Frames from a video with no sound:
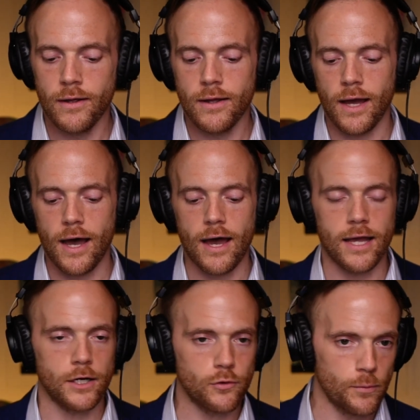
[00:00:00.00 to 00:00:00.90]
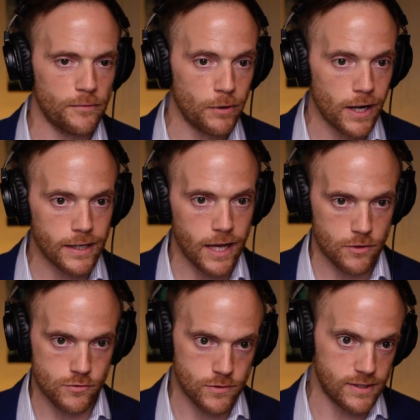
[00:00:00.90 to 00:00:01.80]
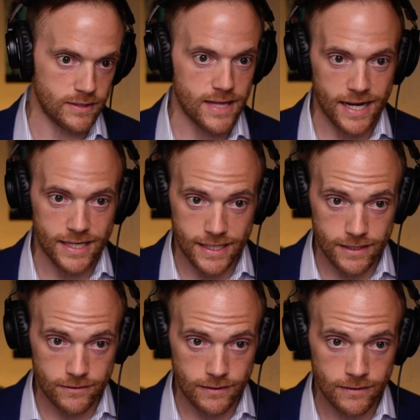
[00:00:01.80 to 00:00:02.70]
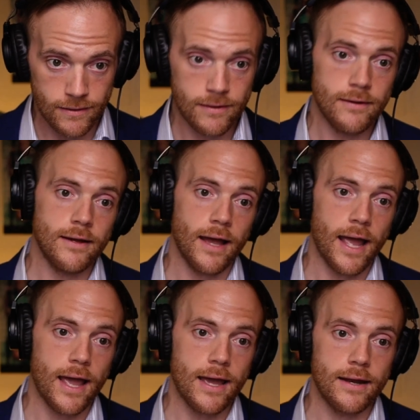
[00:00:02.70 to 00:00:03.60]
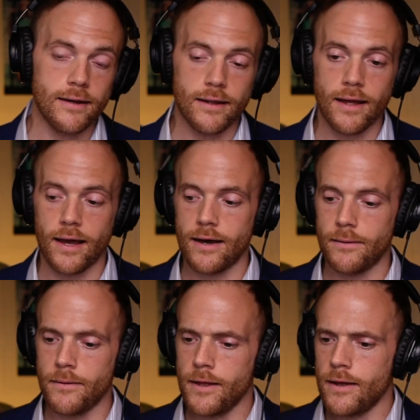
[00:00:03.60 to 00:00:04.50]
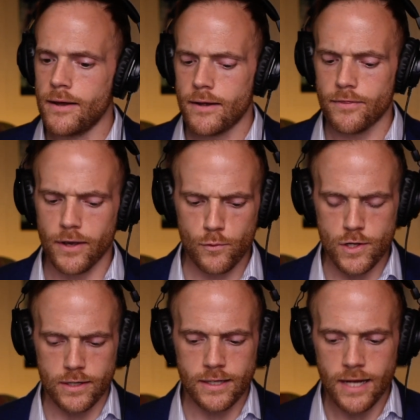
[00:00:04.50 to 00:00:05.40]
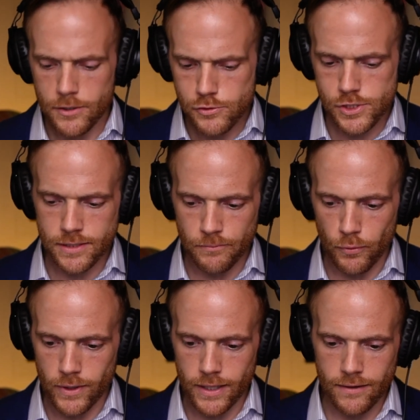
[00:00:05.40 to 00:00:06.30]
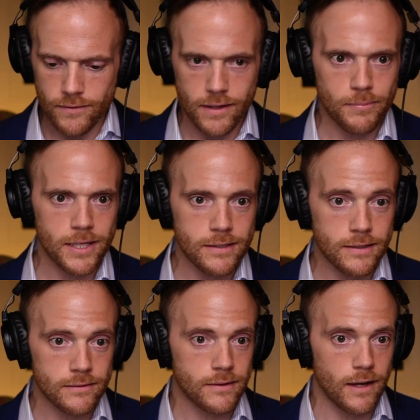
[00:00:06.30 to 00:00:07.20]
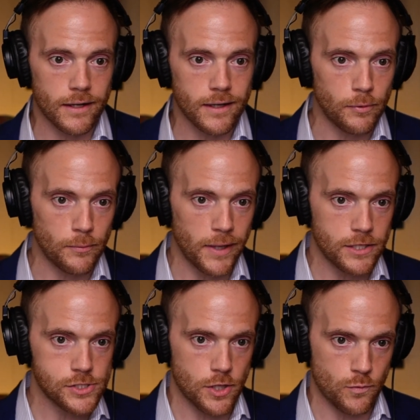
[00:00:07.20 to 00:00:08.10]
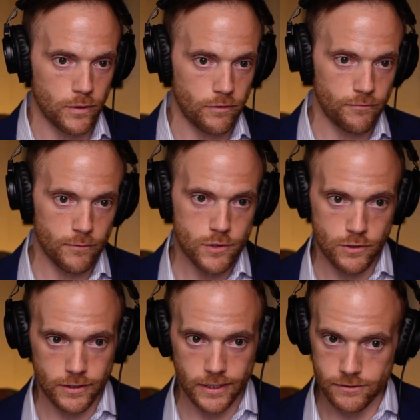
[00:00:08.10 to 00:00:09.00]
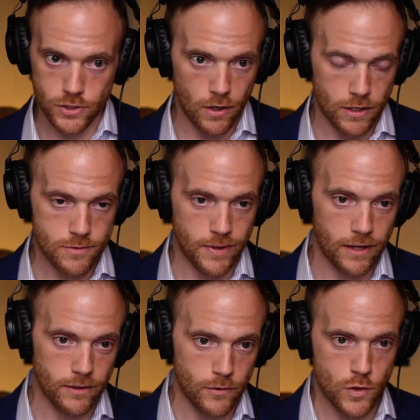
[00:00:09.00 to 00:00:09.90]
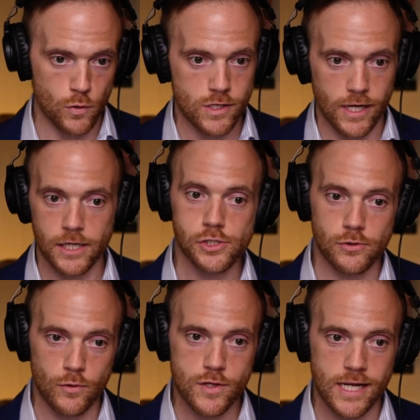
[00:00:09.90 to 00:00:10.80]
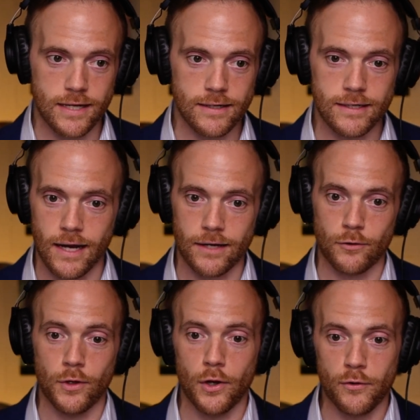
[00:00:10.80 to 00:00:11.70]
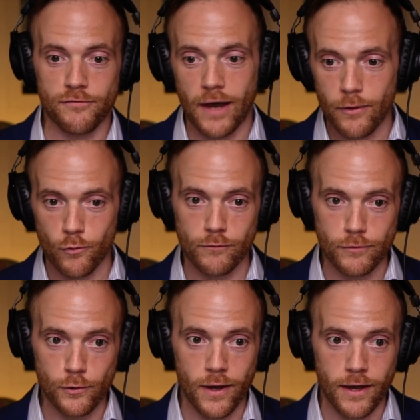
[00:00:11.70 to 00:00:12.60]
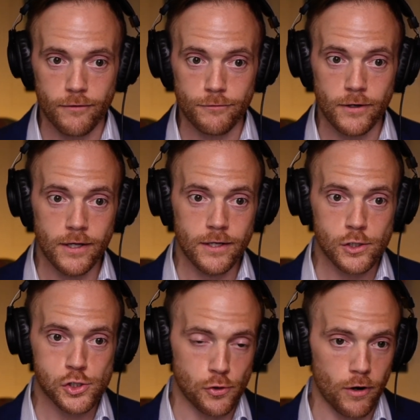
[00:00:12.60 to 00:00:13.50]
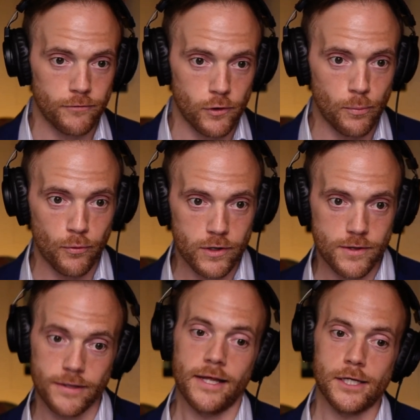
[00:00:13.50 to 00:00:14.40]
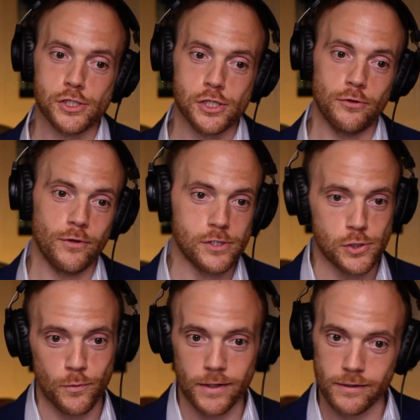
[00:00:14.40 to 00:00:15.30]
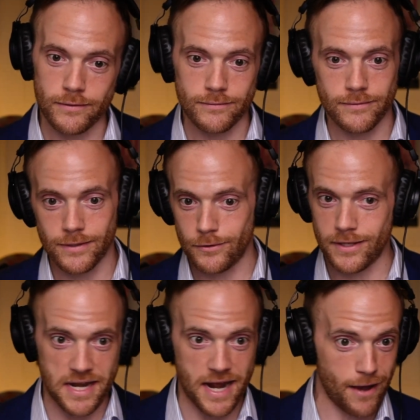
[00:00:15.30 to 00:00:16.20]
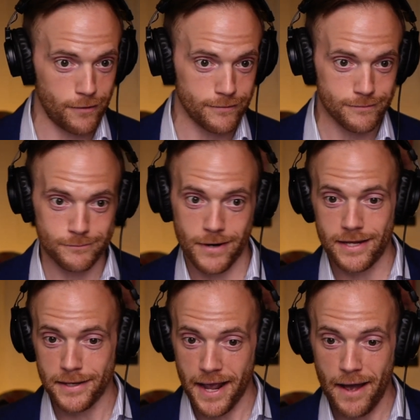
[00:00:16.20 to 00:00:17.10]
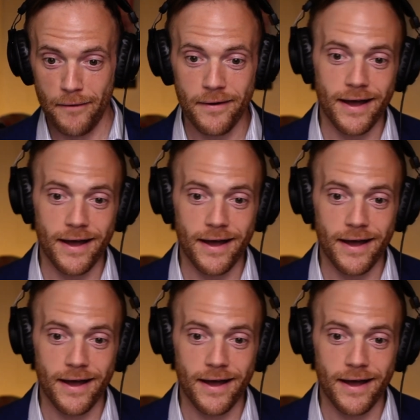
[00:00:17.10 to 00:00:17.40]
And a group of broadcasters did that here. And there's an interesting point in the opinion, a couple pages, where the Fifth Circuit talks about associational standing. I don't know if either of you have strong viewpoints on that issue that you want to, get out right now.